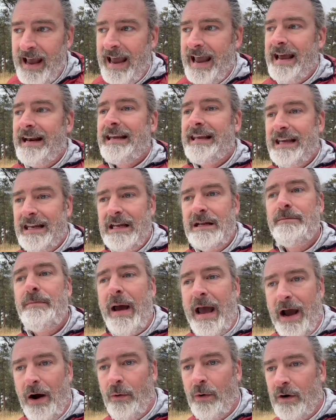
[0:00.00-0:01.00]
and getting
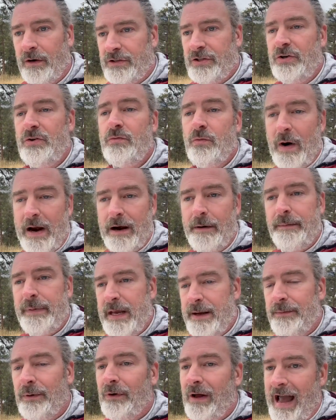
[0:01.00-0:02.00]
power to where
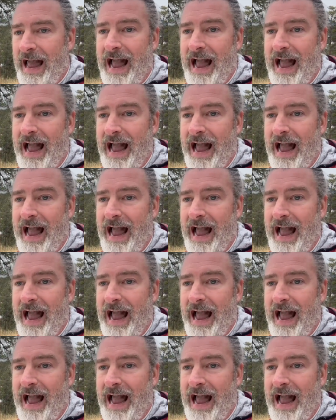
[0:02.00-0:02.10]
people